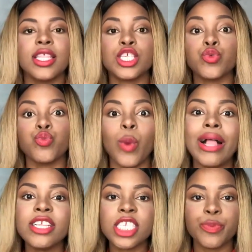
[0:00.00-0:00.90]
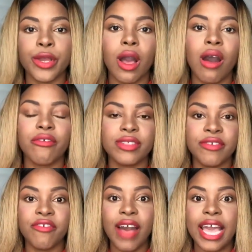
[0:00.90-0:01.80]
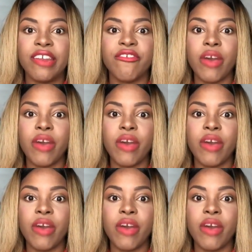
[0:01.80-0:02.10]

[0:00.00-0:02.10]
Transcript: this wellspring of divine